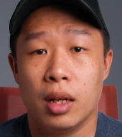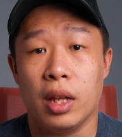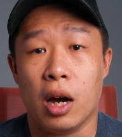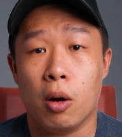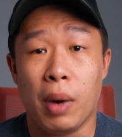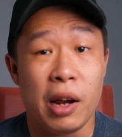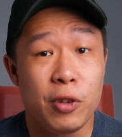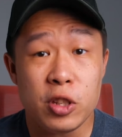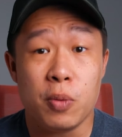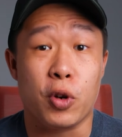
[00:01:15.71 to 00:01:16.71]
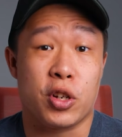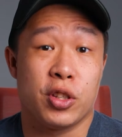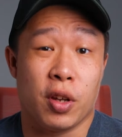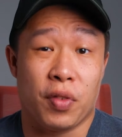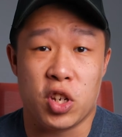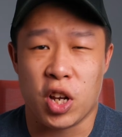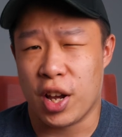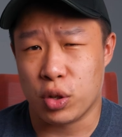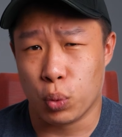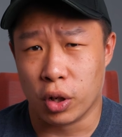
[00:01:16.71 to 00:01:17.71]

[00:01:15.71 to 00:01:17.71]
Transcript: Now, my first impressions of the chairs were